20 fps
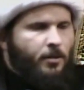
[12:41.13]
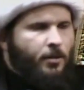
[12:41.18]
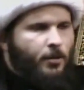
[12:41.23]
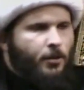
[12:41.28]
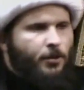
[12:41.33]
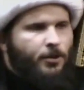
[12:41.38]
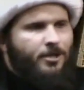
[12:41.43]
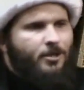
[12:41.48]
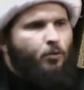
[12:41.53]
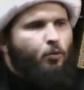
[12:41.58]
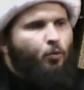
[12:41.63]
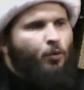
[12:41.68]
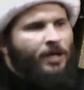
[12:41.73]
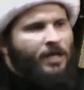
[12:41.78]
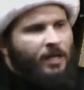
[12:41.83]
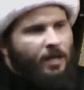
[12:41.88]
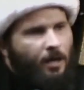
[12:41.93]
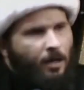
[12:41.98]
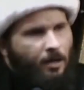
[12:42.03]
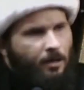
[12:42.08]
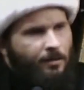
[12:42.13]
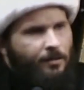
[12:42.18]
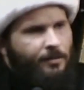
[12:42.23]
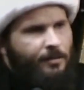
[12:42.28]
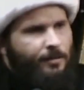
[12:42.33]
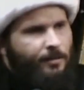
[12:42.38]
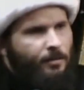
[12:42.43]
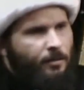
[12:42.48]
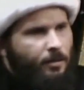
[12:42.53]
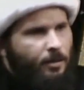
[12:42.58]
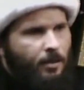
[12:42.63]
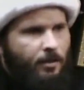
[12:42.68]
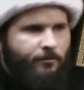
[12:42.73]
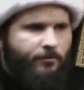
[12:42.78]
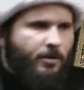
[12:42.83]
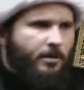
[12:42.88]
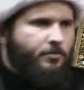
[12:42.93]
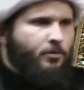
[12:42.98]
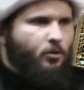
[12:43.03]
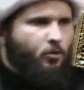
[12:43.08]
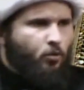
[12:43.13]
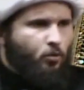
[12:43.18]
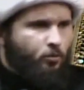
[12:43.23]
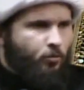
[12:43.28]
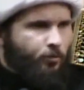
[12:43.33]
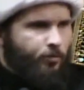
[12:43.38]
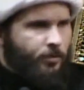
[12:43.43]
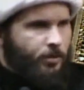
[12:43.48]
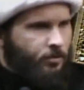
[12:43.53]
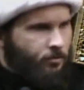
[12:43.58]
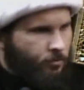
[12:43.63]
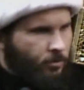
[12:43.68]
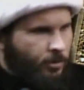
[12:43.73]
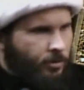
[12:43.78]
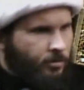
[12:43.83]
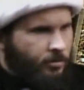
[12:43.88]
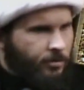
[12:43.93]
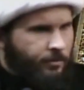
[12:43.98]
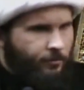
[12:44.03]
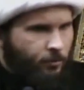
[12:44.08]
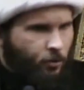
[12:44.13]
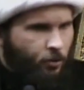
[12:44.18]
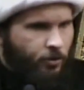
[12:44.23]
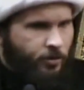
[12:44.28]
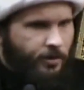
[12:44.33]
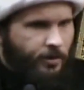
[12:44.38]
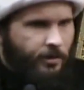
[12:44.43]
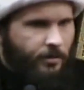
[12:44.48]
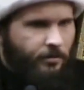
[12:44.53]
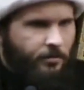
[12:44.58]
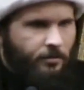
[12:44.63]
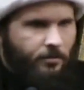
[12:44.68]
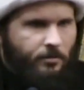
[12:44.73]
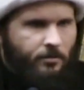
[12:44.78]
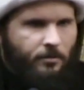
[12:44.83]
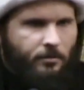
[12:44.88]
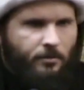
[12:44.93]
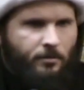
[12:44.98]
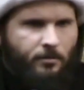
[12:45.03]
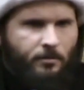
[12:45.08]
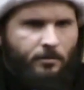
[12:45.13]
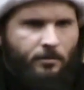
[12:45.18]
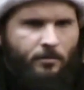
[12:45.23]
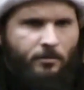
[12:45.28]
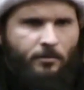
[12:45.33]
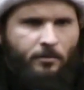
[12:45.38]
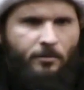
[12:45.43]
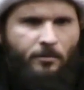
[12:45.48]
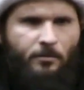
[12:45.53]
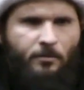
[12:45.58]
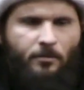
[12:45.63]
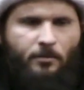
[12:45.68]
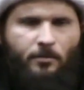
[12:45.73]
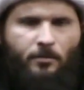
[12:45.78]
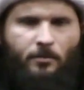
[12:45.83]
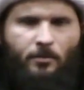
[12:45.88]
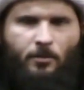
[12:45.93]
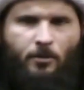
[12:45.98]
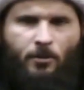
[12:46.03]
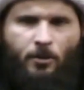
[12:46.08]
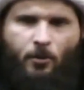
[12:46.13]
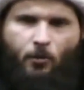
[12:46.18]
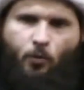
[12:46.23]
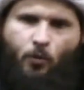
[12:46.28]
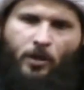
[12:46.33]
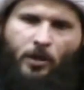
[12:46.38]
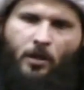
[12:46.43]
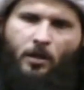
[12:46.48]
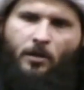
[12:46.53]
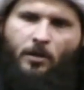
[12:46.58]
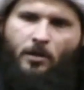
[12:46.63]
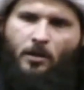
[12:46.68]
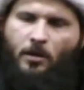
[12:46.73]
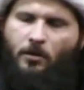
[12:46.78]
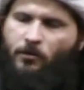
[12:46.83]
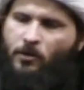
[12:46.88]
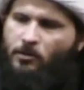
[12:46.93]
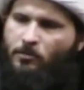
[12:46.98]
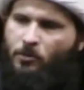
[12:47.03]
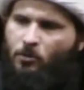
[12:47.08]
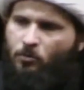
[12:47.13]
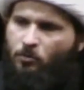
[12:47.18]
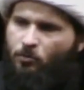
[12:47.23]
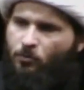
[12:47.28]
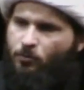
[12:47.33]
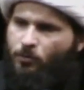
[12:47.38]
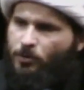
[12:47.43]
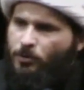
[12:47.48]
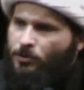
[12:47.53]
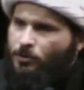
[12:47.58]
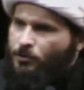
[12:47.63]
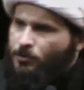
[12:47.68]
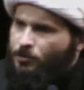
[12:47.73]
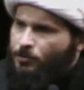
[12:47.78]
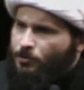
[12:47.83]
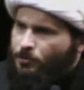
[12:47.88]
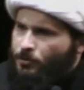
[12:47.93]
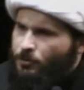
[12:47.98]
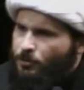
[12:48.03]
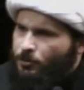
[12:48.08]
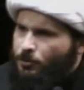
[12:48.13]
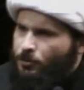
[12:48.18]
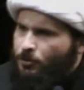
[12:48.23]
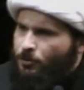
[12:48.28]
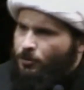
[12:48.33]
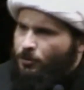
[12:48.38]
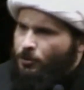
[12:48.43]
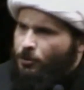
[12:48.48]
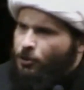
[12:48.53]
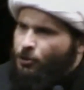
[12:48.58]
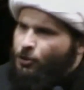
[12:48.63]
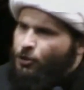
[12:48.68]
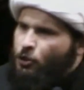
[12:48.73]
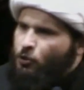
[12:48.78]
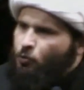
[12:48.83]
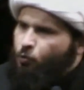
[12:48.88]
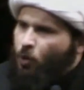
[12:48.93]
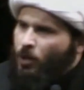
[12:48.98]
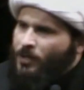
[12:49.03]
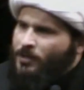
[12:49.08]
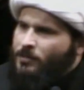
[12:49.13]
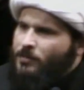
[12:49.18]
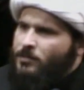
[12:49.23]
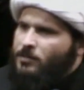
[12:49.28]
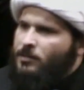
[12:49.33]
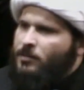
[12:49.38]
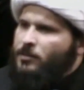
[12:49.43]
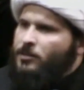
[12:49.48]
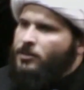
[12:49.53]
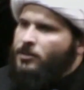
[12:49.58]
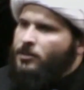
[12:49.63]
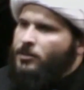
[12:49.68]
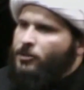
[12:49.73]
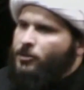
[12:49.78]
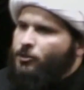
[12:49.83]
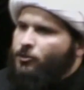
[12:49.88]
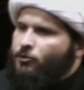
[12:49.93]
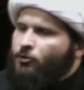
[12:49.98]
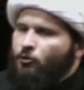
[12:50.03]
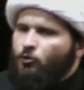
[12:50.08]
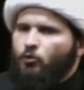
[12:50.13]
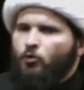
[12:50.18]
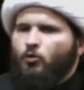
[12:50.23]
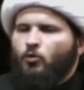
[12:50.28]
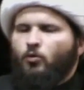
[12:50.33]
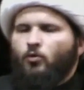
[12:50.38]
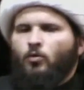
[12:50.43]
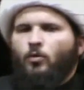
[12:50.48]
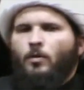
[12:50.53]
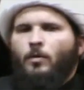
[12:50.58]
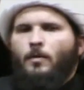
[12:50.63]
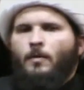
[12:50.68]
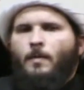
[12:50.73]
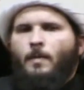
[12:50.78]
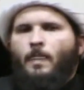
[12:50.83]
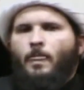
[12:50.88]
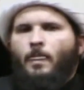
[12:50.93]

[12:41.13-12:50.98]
the wilaya of Amir al-Mu'mineen, right? Have you heard that? The wilaya of Amir al-Mu'mineen. She wanted to